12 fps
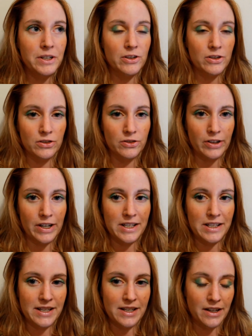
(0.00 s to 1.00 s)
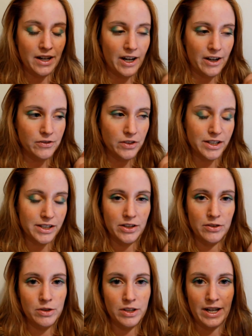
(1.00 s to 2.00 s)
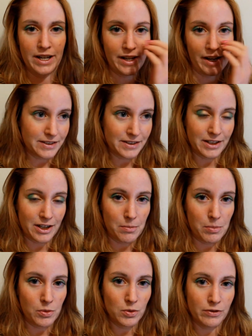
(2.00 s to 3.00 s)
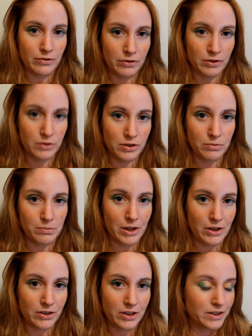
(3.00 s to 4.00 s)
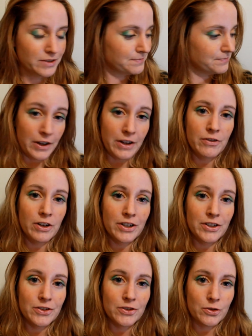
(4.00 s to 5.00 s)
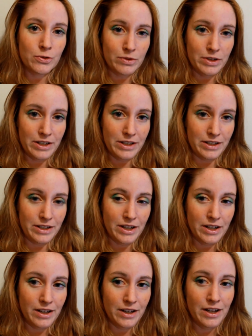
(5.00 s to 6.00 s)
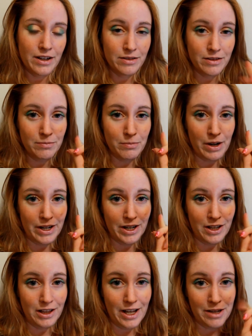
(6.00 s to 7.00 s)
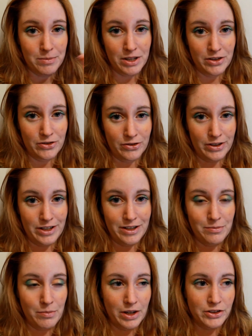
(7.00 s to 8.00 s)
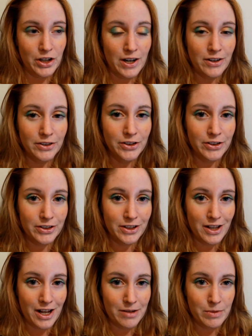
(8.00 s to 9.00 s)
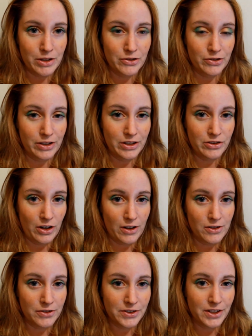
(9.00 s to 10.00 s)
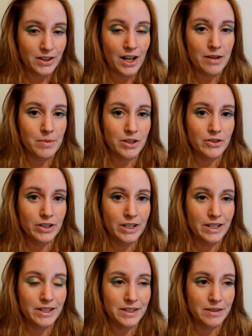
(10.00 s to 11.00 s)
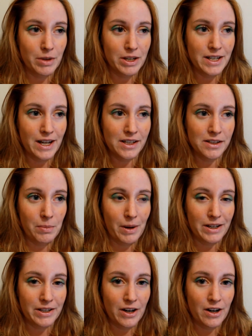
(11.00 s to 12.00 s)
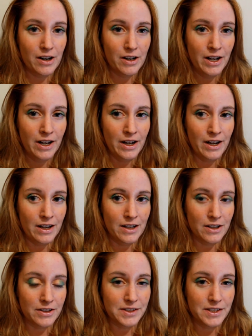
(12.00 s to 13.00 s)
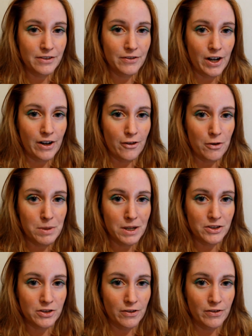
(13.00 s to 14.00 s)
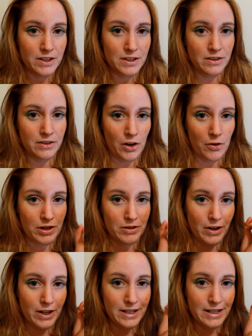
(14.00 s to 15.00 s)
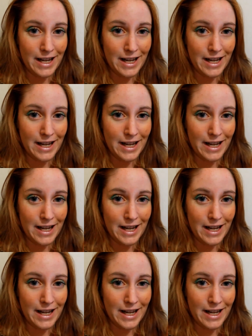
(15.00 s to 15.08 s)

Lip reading: Earl Grey tea. I have like two a day. It's like a bowl of Fruit Loop milk. Favorite tree. My climbing tree, my childhood climbing tree, Charles the climbing tree. It's in my dad's backyard, and I'll see if I have a picture of it to throw in right